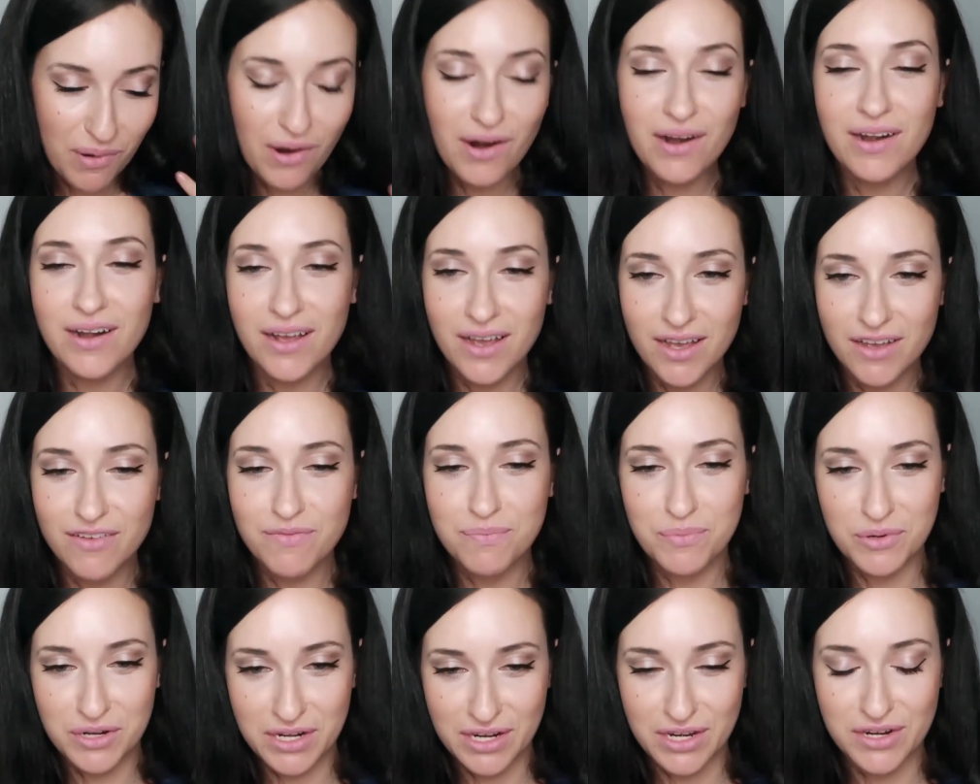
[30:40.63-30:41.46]
part
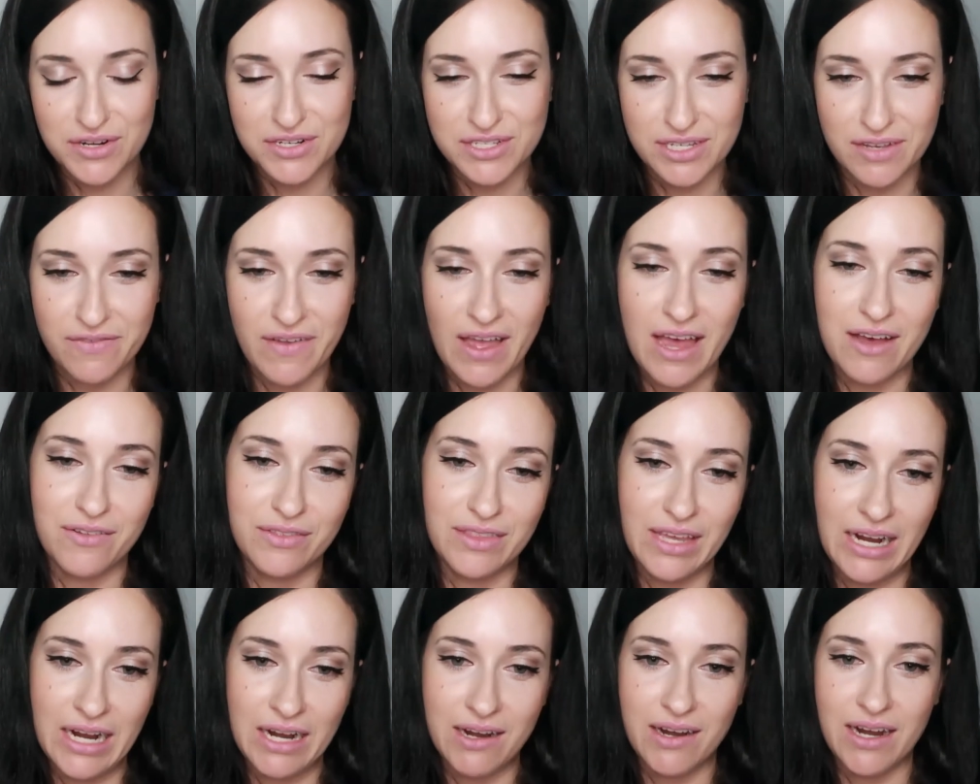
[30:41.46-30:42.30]
of putting yourself
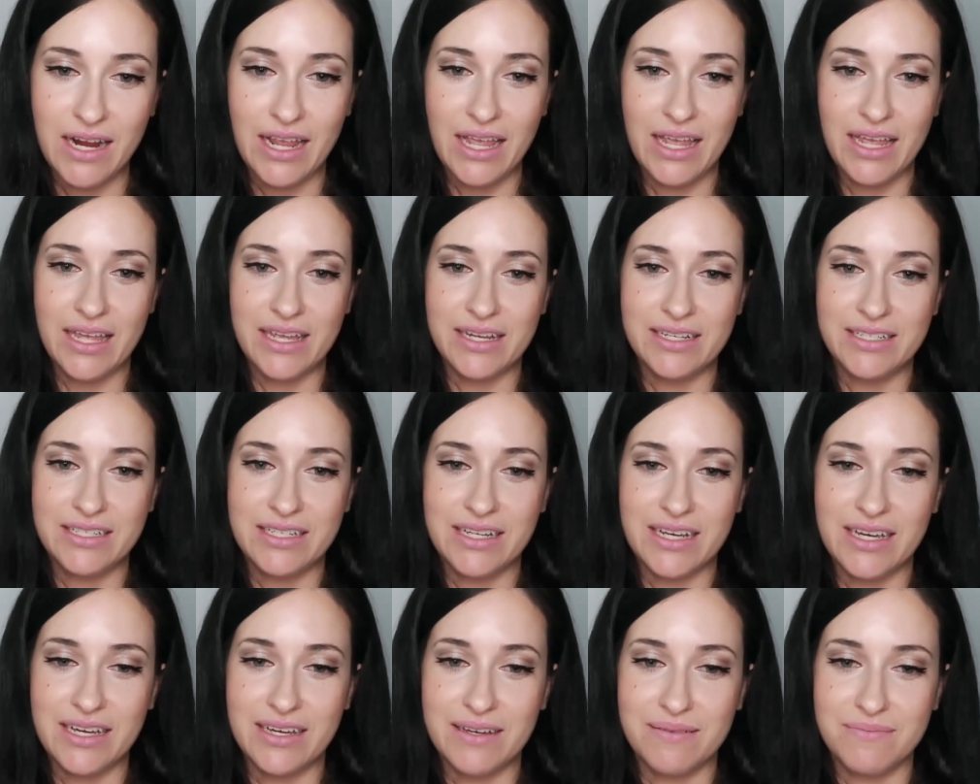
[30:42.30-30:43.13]
out there
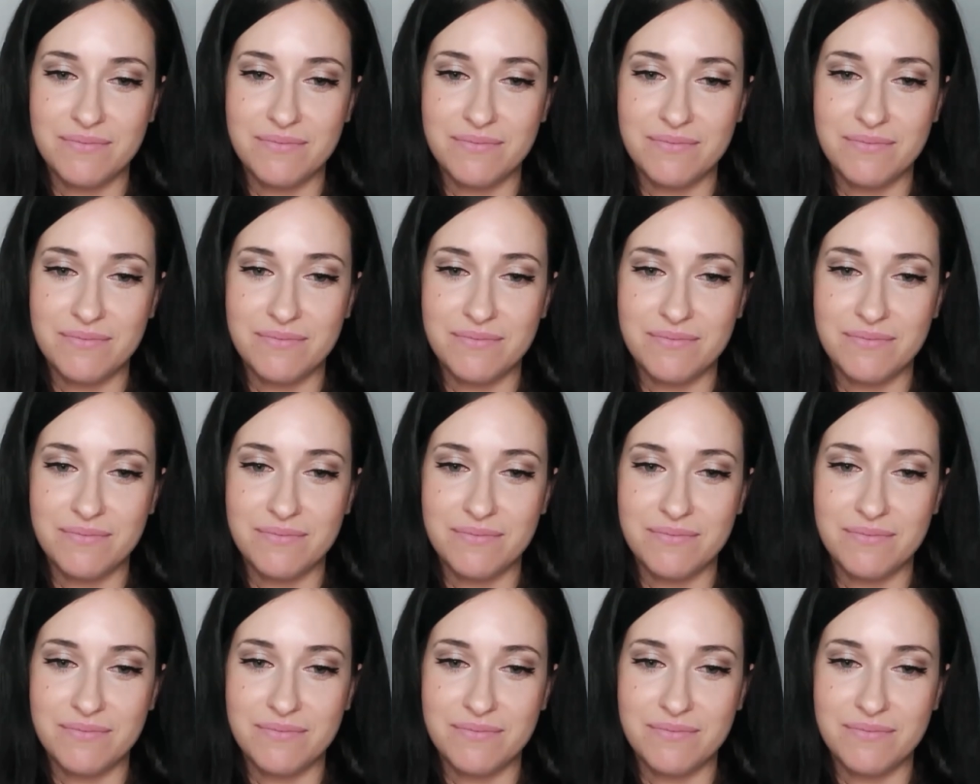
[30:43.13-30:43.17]
and,